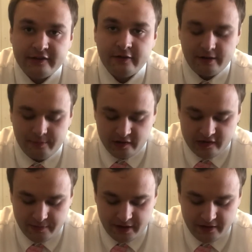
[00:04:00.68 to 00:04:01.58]
cream or
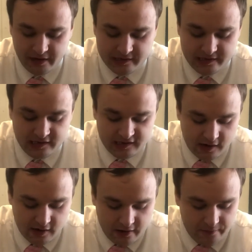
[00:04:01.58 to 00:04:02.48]
something, because these
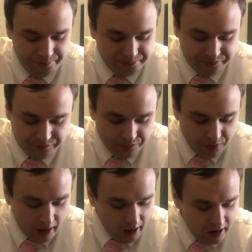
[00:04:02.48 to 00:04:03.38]
are
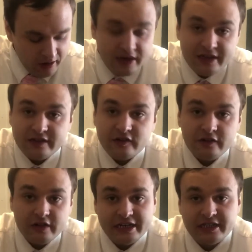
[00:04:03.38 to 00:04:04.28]

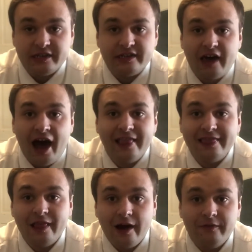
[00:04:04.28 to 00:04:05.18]
delicious. I
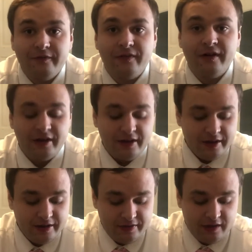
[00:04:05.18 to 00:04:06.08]
love
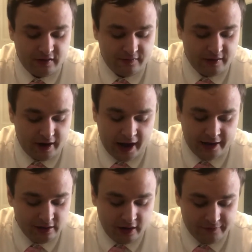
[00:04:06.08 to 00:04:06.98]
these. I
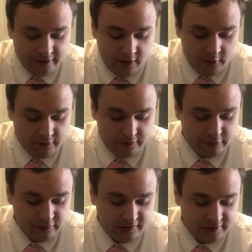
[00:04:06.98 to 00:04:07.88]
love Annona
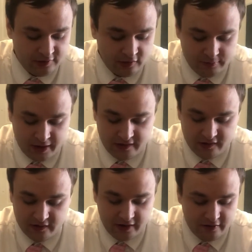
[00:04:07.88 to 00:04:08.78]
fruits so
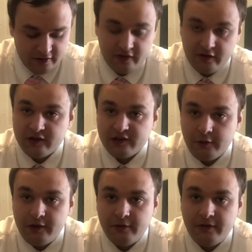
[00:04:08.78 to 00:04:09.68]
much. They're so
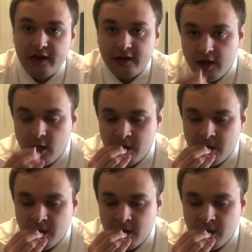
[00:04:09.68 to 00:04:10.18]
unique.